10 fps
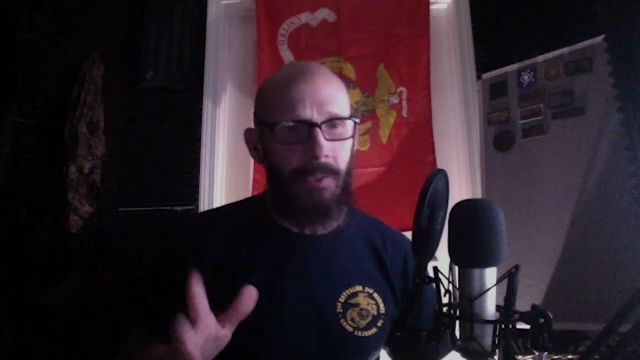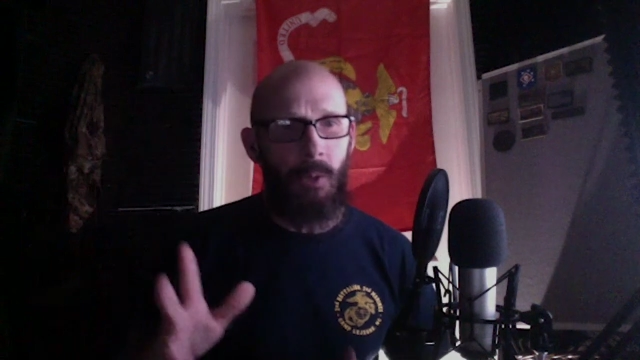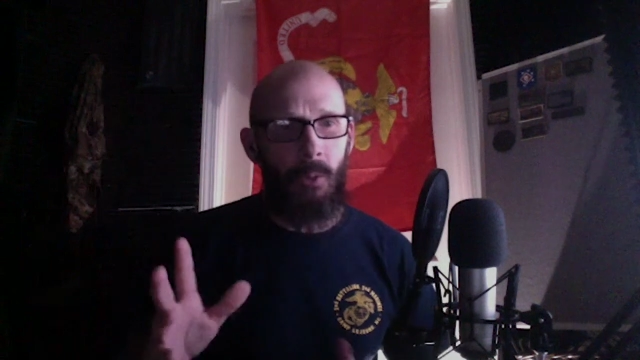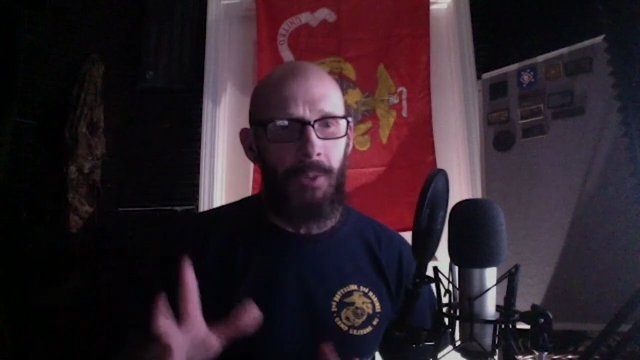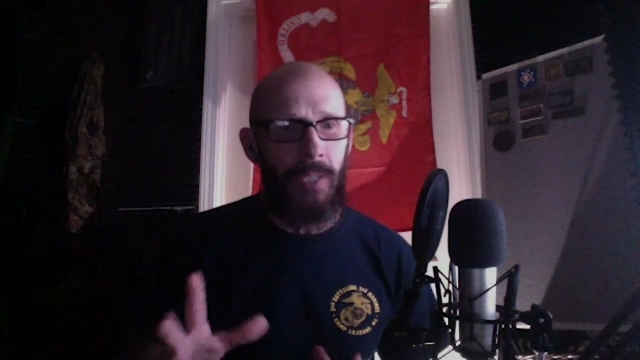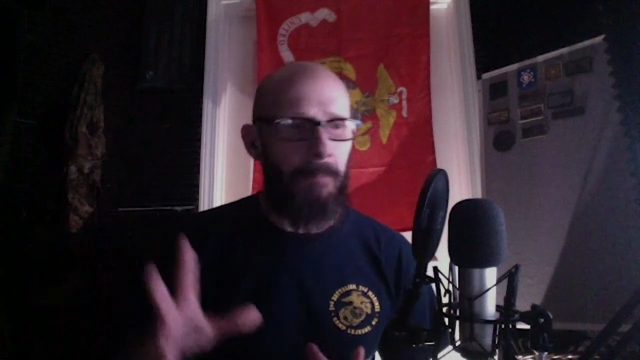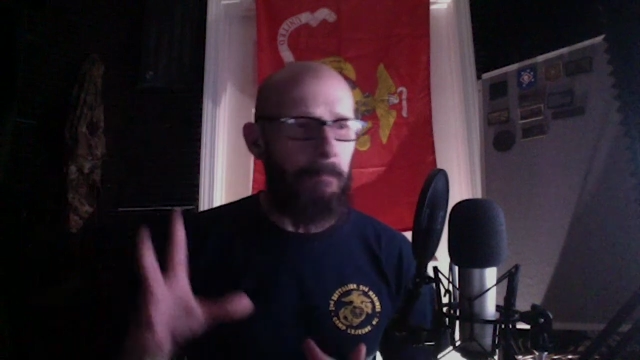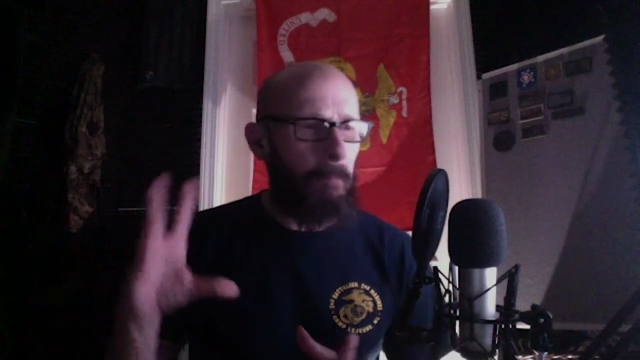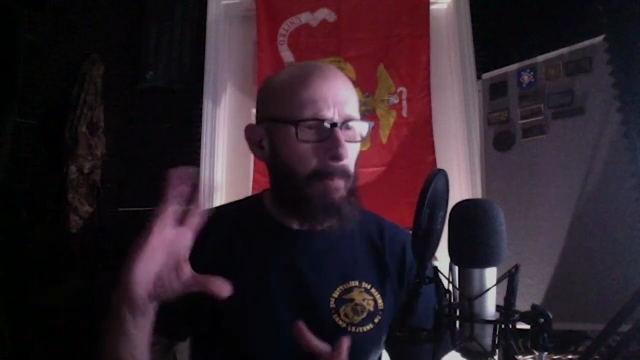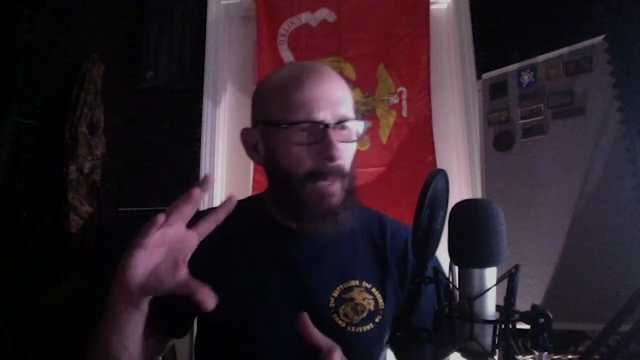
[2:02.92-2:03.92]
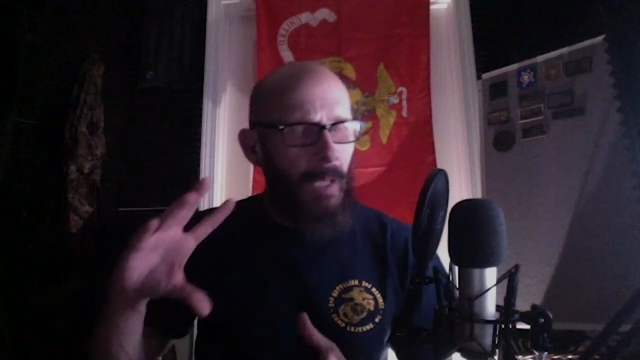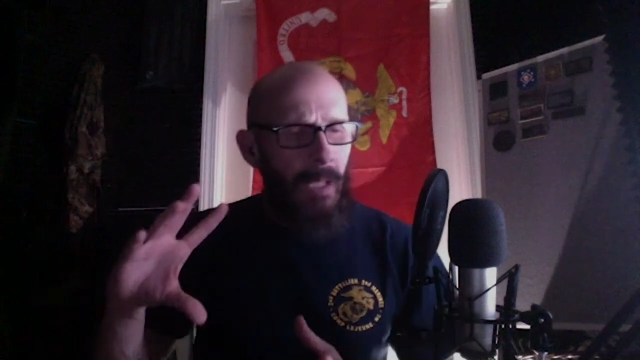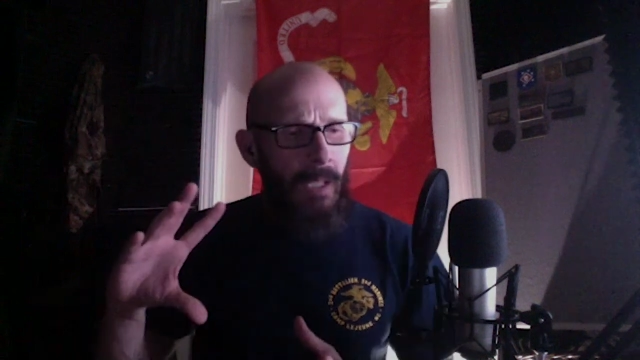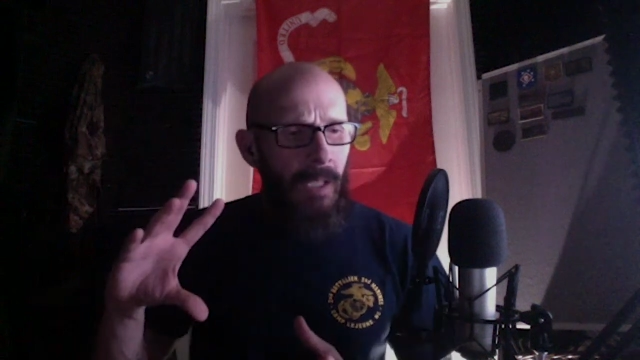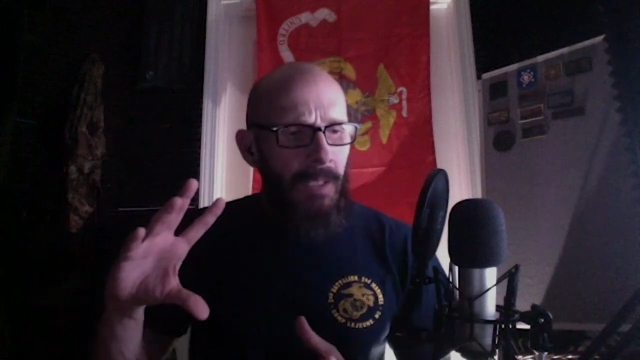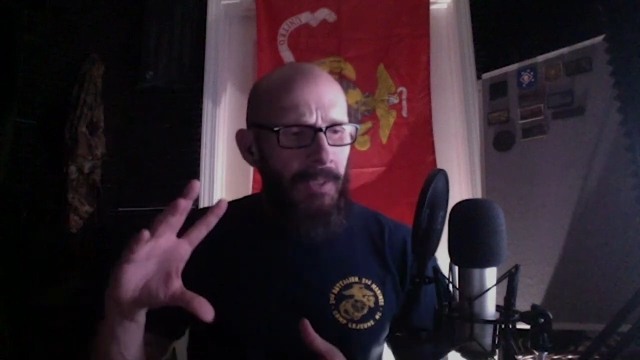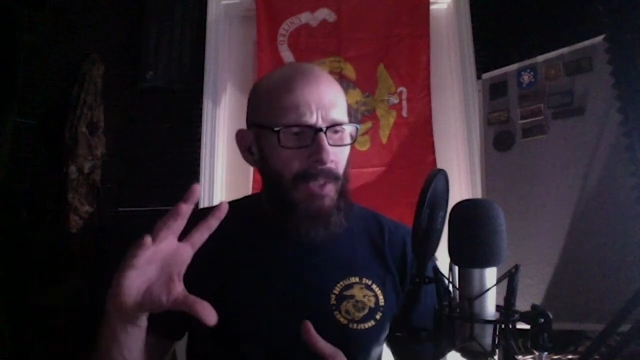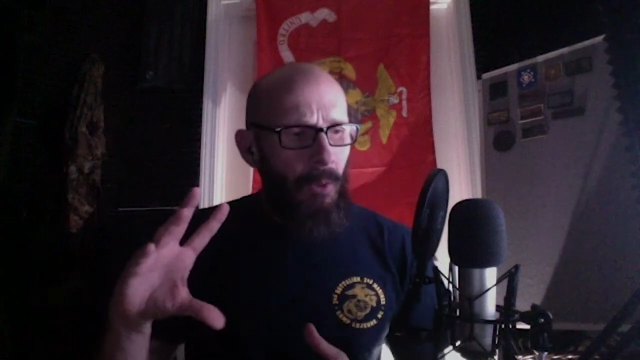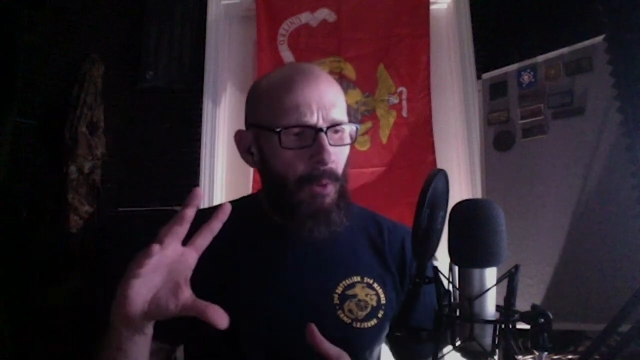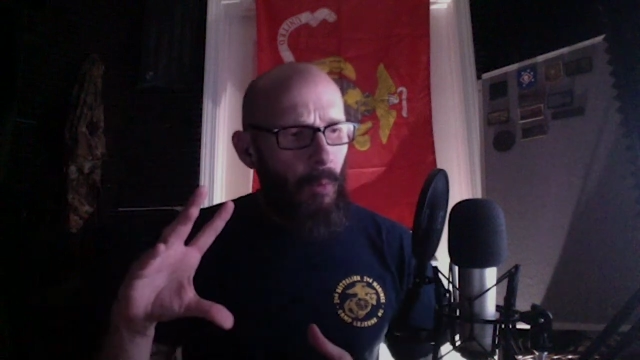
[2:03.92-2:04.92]
the whole thing.
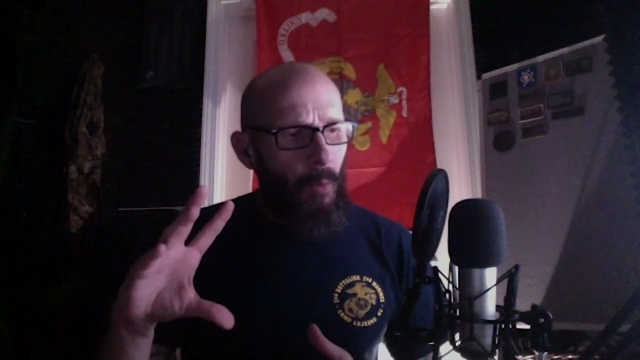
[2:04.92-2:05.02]
So